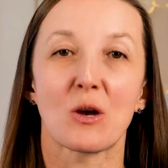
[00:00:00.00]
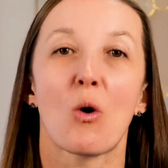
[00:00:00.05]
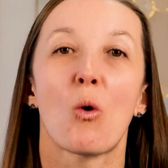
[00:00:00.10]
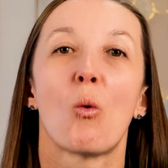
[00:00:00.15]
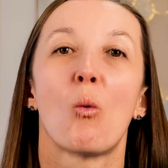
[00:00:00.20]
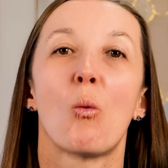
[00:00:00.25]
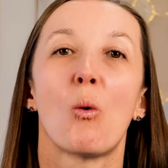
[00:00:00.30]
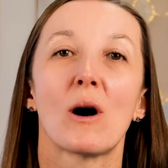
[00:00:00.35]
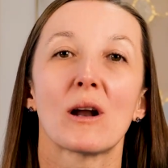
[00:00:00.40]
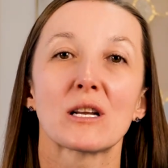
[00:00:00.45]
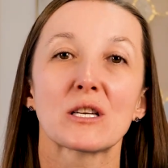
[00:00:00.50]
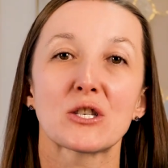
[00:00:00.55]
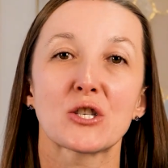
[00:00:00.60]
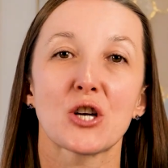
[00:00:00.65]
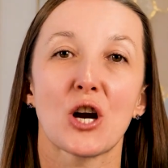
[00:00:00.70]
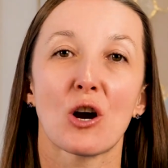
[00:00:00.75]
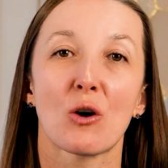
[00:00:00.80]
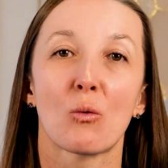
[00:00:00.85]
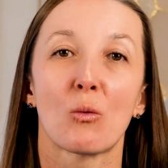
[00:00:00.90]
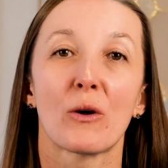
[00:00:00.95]
want to
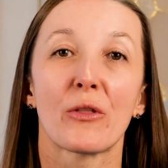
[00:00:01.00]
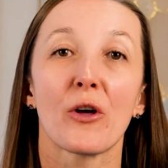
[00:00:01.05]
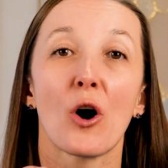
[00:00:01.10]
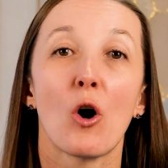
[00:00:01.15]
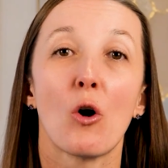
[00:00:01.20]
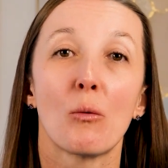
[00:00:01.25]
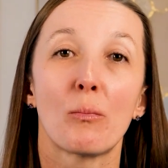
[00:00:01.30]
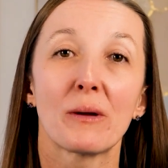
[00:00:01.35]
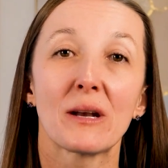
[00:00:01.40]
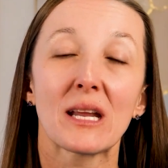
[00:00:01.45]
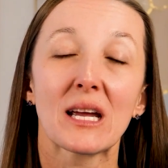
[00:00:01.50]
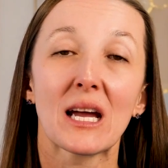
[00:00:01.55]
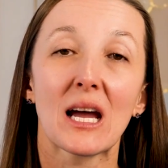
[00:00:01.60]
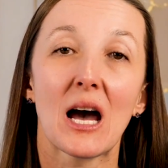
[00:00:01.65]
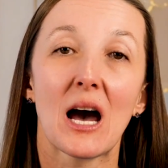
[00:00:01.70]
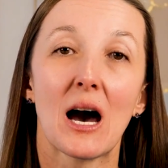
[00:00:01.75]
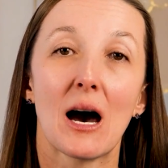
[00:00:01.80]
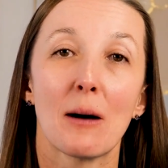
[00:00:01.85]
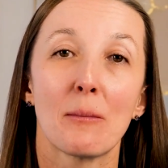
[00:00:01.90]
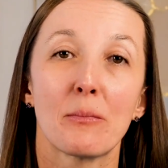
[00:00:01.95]
start with opening
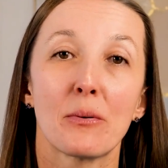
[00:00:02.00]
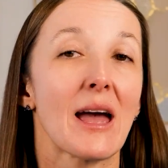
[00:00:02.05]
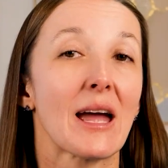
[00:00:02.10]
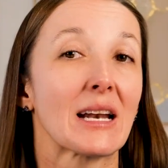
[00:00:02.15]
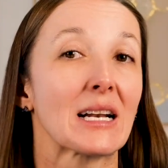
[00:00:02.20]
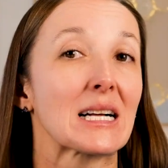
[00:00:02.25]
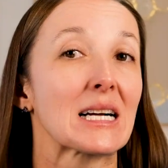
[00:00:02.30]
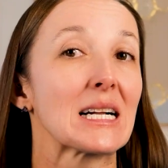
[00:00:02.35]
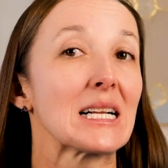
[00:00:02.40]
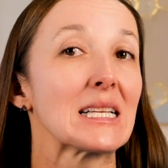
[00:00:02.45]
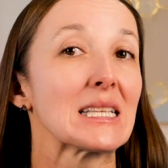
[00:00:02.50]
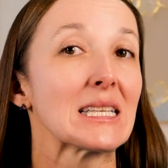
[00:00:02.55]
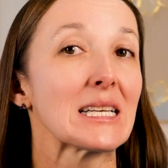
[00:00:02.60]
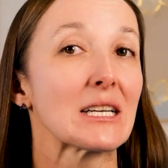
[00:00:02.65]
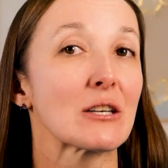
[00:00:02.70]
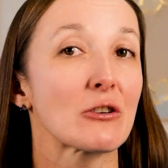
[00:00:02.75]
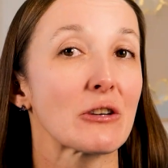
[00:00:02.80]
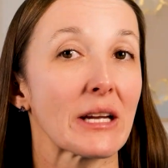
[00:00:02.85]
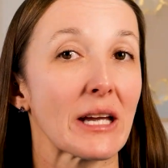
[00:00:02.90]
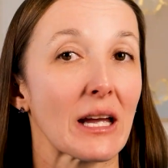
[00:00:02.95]
up and
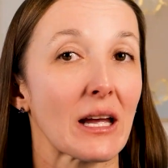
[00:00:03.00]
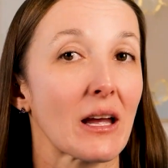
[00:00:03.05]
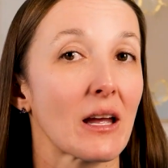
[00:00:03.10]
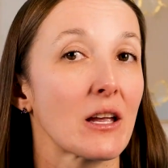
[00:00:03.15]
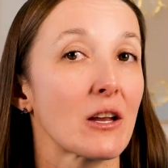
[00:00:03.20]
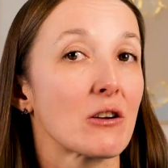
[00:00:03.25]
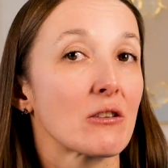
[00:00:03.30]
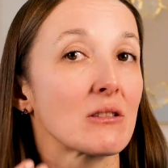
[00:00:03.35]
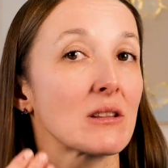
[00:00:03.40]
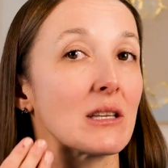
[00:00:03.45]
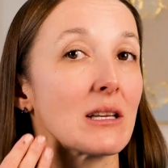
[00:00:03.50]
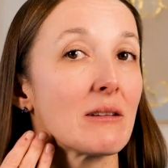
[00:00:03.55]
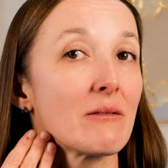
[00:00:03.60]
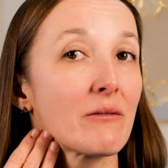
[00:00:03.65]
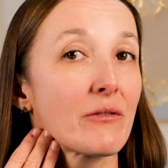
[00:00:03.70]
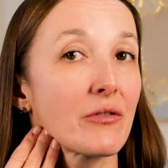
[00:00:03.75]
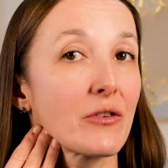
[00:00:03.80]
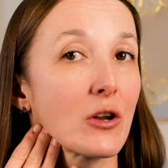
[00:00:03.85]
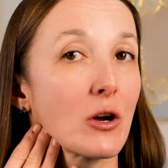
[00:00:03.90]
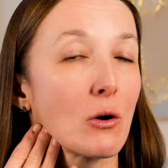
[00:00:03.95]
clearing your
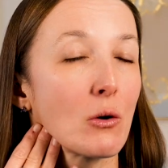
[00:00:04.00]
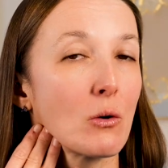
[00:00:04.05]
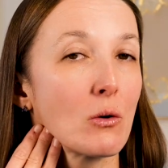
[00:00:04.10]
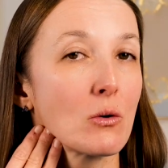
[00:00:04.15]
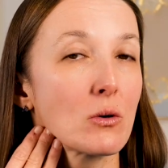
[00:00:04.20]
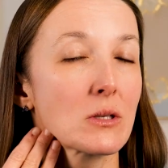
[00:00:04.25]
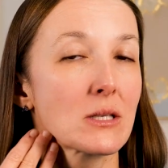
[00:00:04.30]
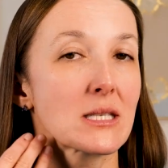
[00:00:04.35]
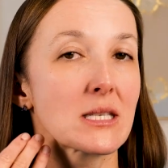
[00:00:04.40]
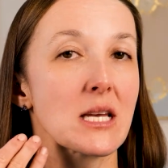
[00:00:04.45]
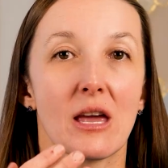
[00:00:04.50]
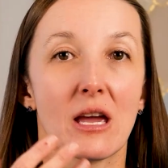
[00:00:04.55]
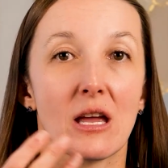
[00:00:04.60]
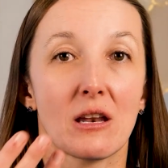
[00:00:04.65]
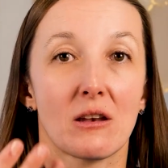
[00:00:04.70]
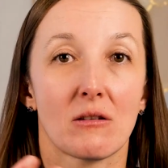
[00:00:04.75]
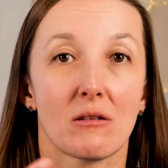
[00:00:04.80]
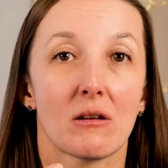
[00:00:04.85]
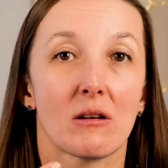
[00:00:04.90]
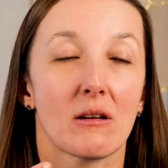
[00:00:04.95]
lymph nodes
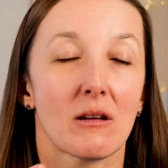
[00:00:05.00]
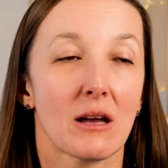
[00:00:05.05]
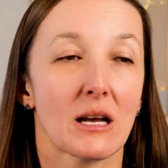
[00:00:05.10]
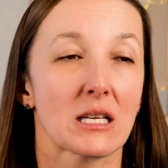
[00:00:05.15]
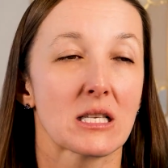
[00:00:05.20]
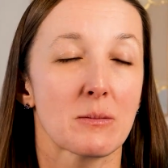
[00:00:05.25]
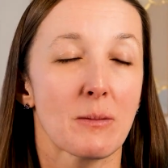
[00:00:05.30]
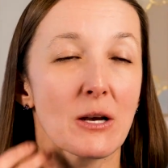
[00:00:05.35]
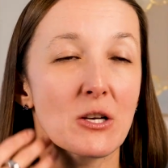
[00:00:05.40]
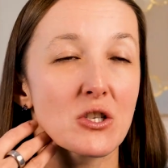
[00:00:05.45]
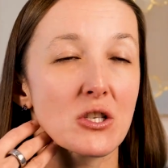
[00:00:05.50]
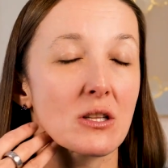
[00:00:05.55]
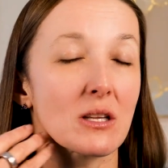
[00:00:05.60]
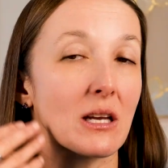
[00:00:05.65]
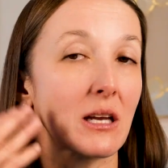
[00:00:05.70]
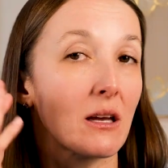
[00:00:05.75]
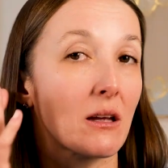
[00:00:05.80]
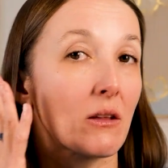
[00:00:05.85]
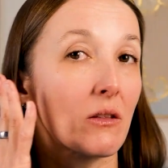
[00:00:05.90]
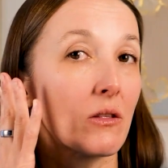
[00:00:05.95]
in
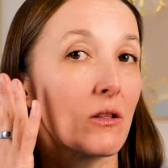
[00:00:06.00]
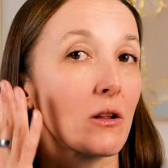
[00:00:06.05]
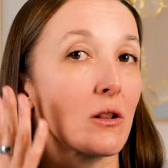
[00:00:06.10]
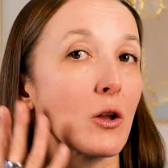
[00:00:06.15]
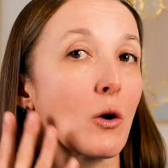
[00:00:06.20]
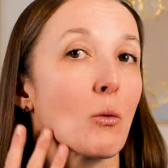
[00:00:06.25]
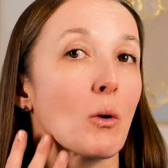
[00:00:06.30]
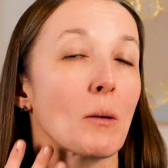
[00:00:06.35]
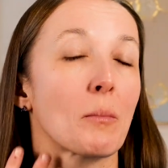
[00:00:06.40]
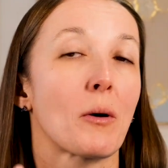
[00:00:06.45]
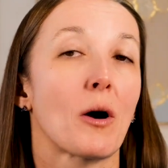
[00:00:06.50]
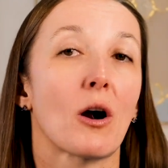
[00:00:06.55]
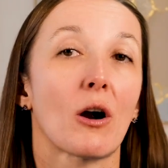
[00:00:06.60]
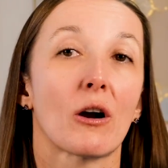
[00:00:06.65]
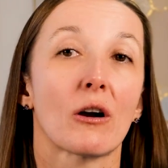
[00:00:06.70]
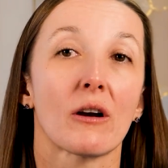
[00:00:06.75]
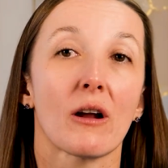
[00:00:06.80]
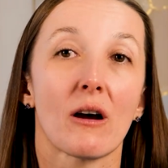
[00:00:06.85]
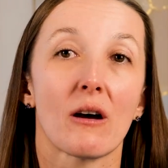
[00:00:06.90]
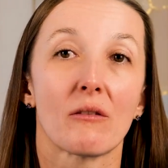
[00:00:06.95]
especially the lower
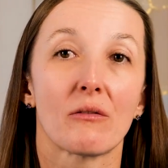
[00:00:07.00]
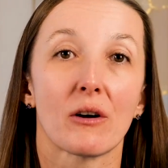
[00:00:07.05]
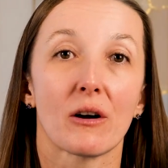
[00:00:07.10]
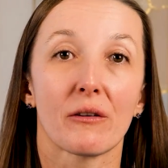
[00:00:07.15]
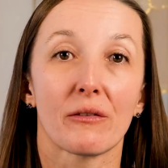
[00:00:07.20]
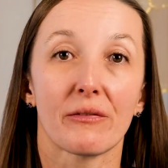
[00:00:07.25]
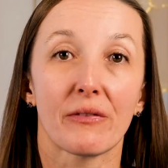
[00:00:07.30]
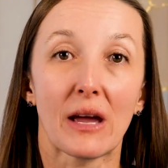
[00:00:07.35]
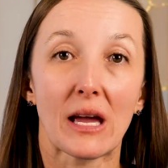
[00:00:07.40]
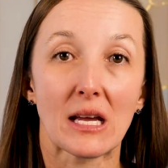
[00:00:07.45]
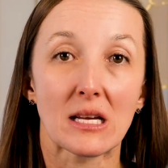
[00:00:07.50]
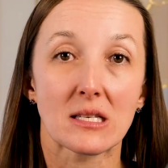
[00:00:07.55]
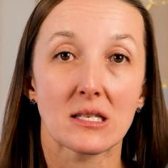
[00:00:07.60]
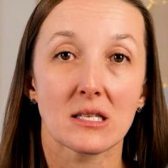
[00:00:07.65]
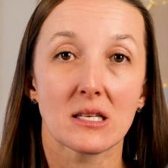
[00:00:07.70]
part of our face.